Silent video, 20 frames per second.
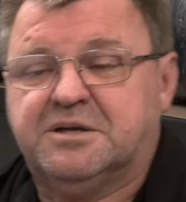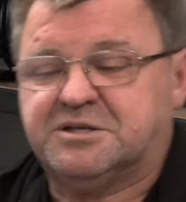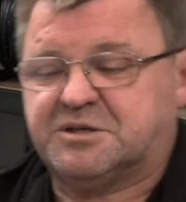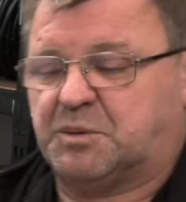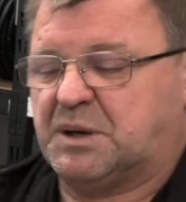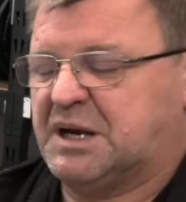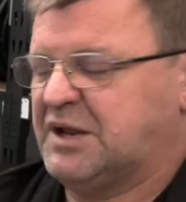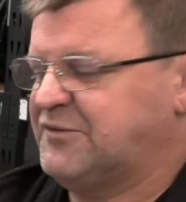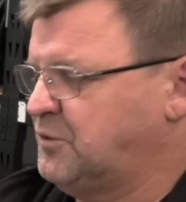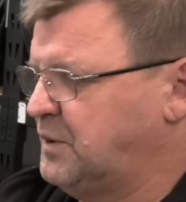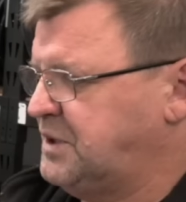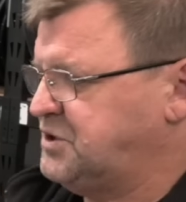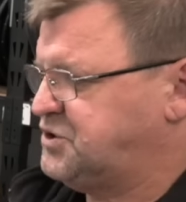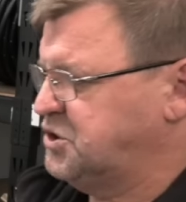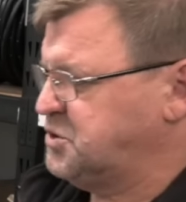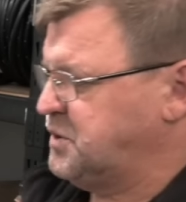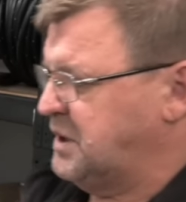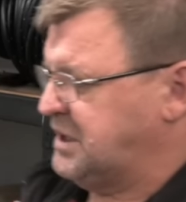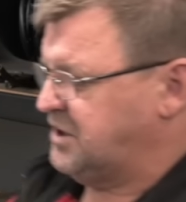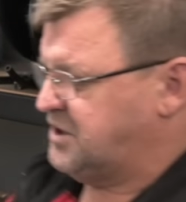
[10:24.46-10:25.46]
So whenever we
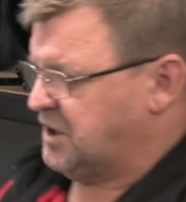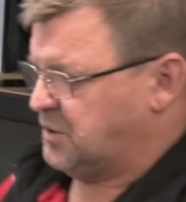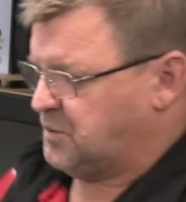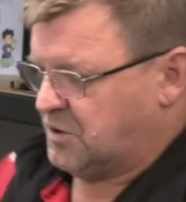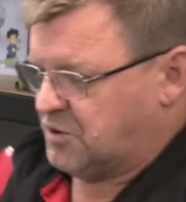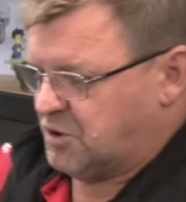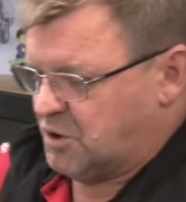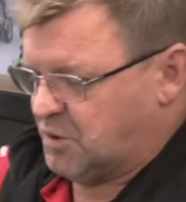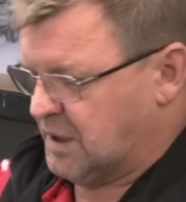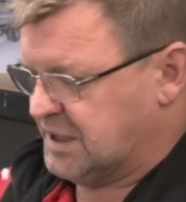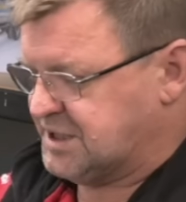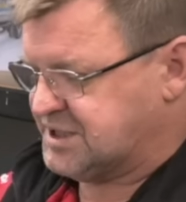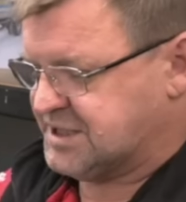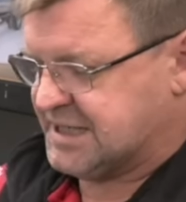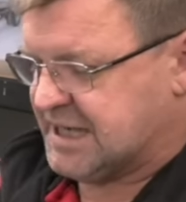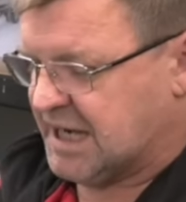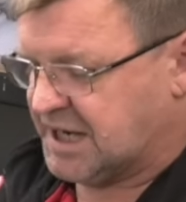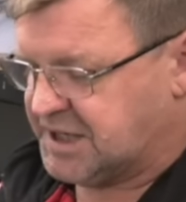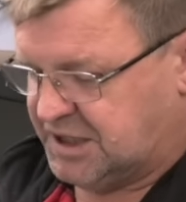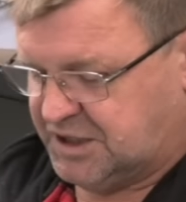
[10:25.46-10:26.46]
do anything, we're always
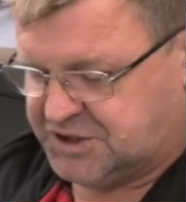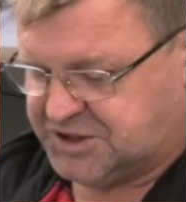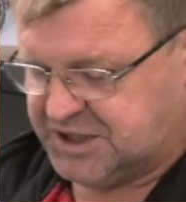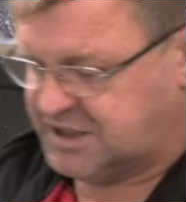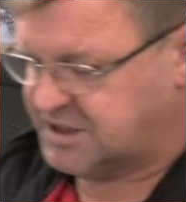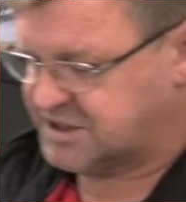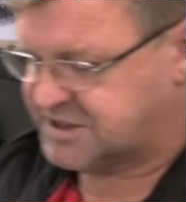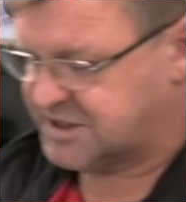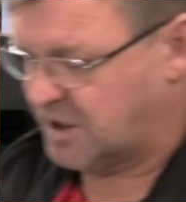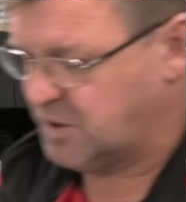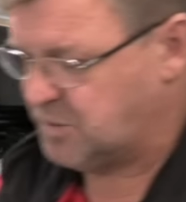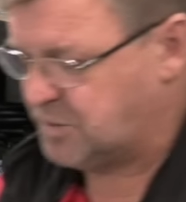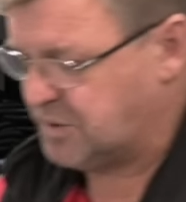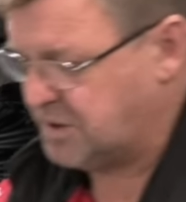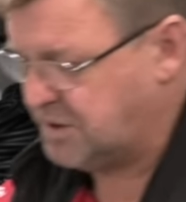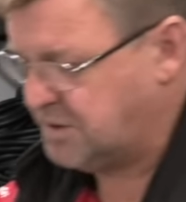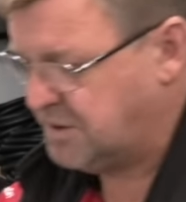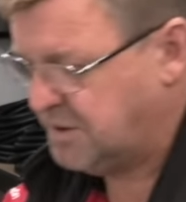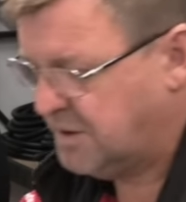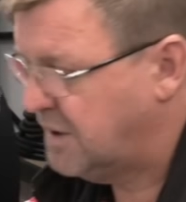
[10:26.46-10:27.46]
cutting things
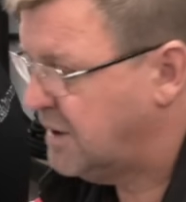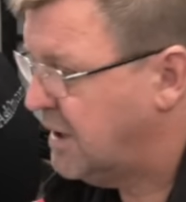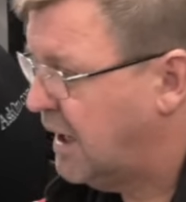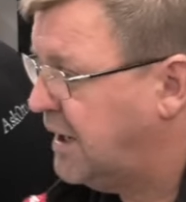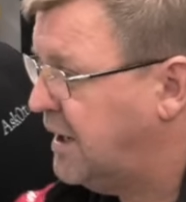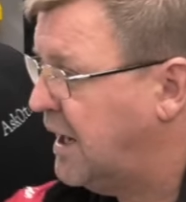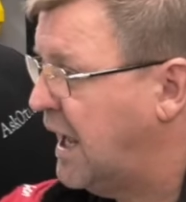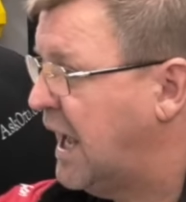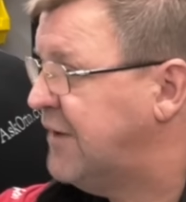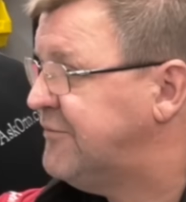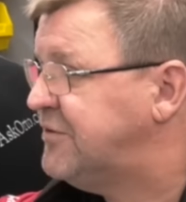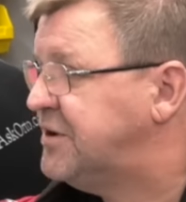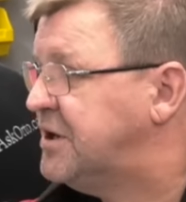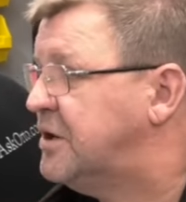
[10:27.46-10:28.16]
open and having a